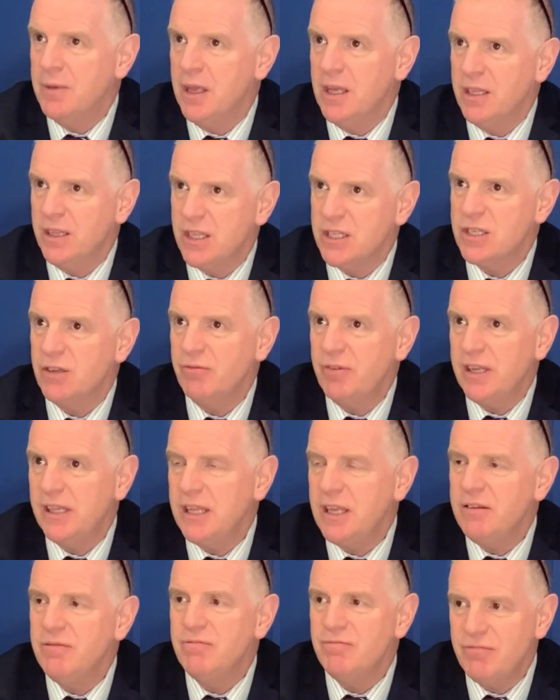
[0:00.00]
There's a
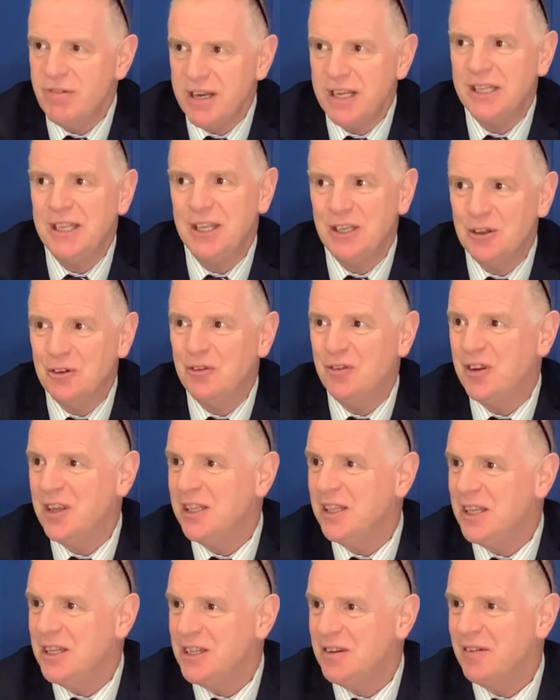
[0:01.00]
really, really good
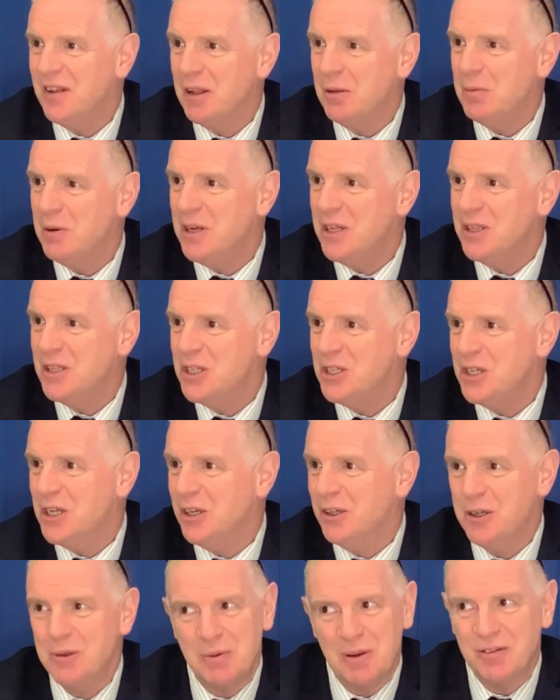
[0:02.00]
feeling developing in this year
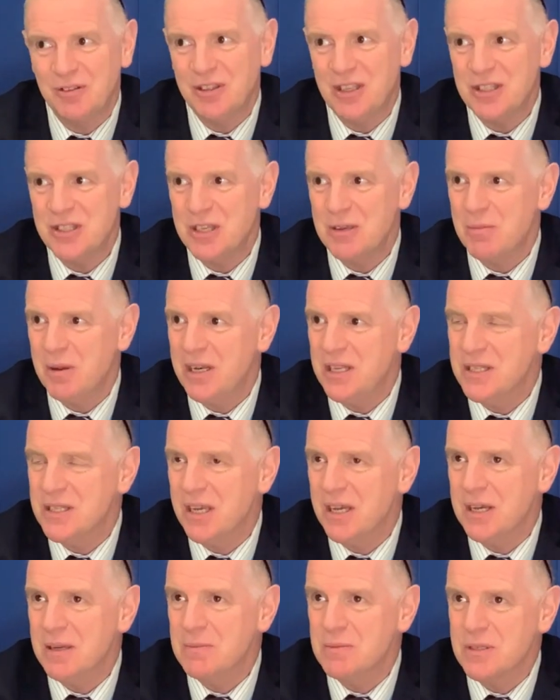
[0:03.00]
group, I've said to you many
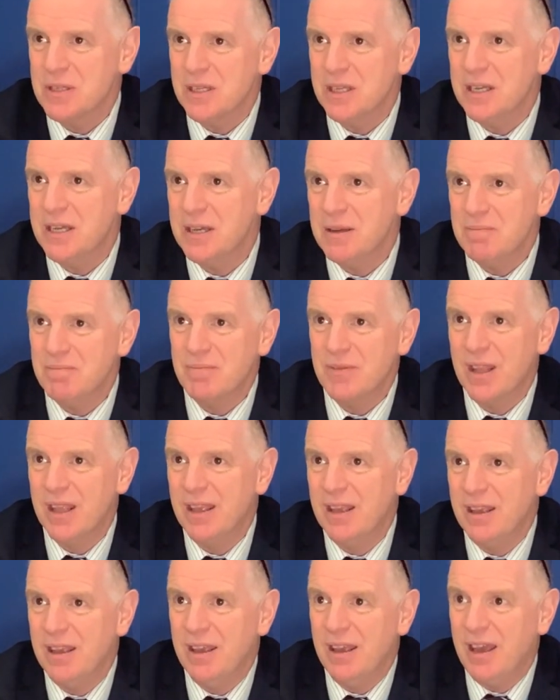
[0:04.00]
times. And
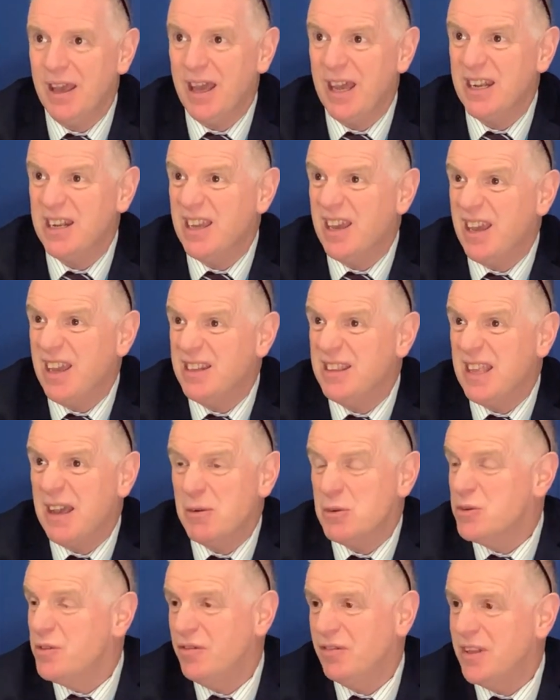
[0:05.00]
that
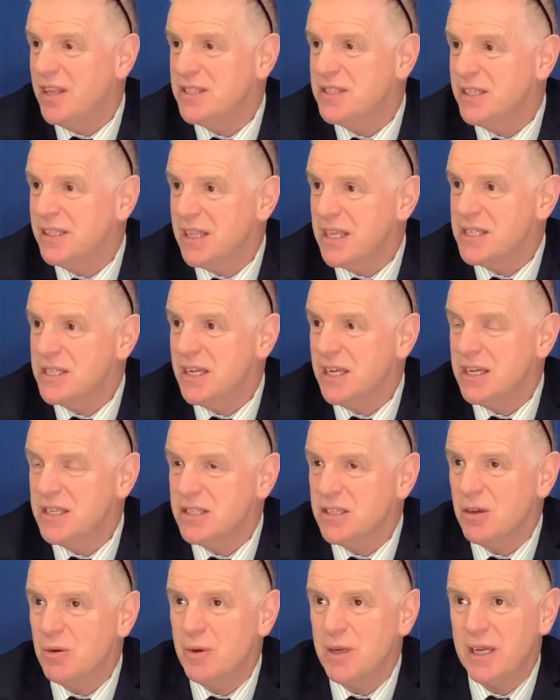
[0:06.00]
was reflected last night.
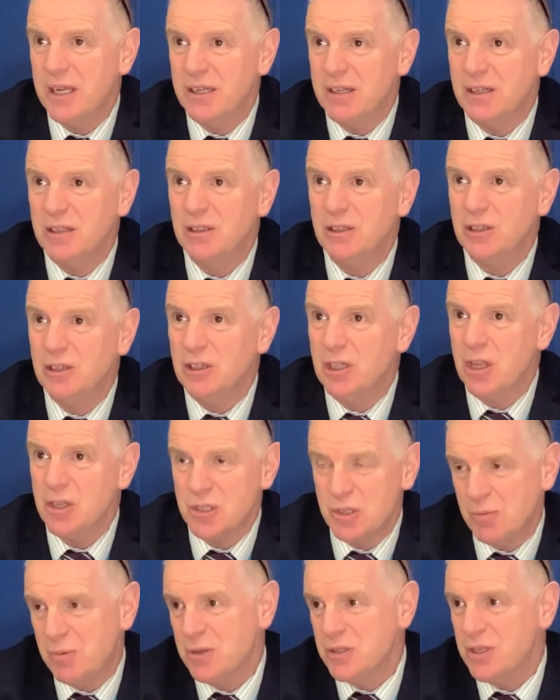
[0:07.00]
So we had lots
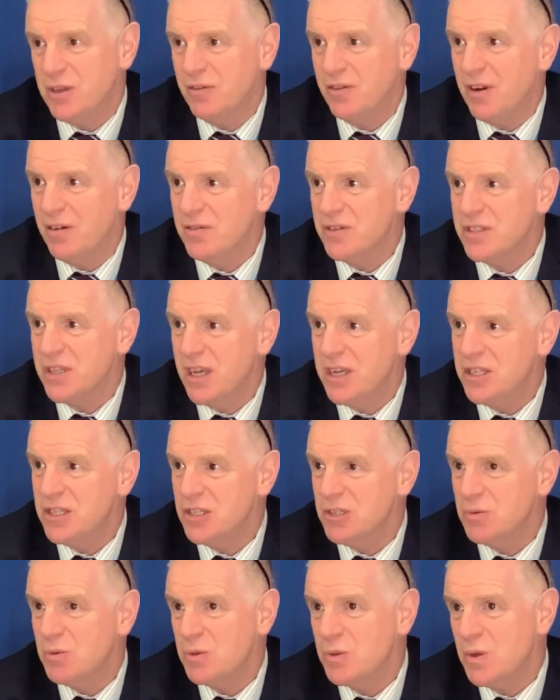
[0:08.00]
of positive
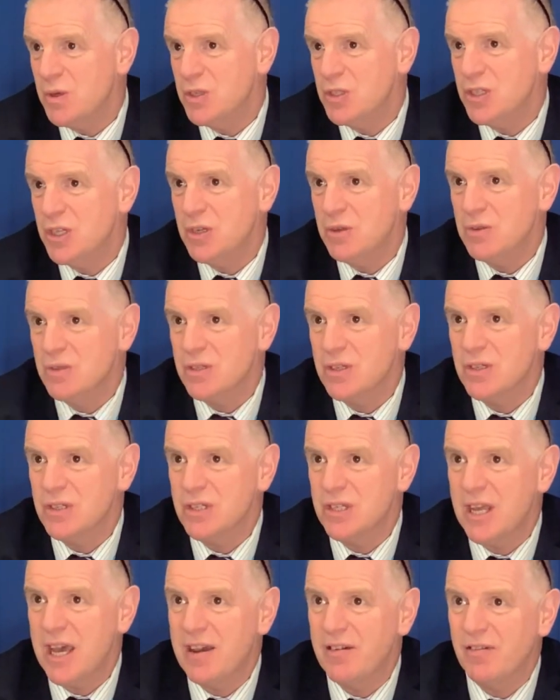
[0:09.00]
conversations between students and
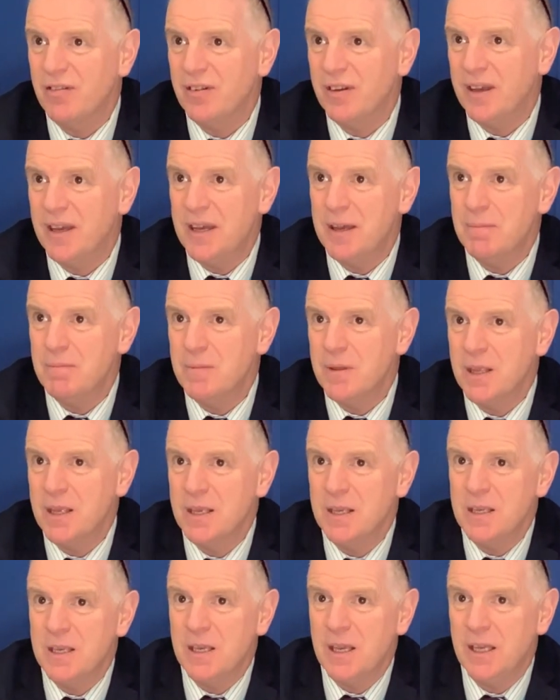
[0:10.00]
staff, and
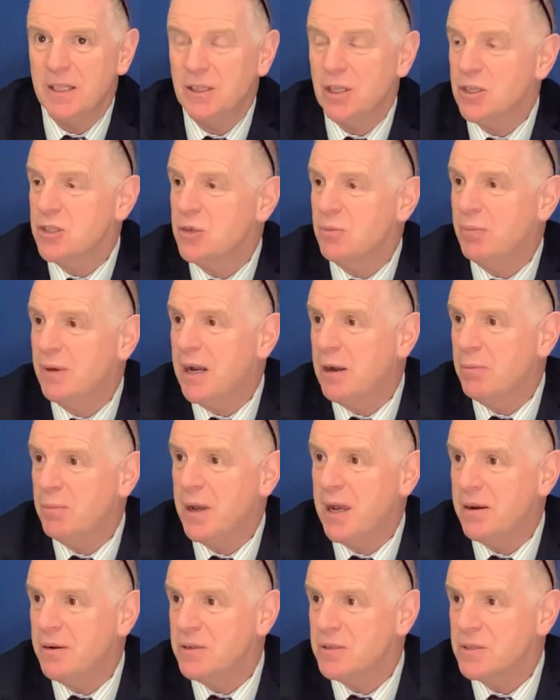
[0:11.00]
lots of proud
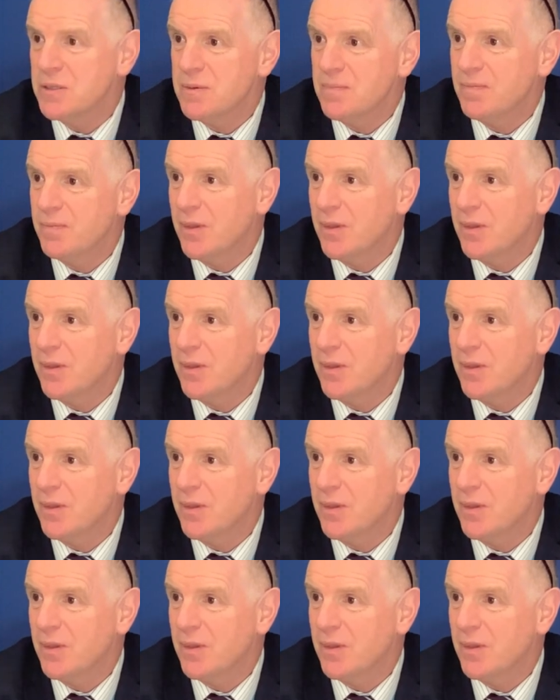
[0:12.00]
parents.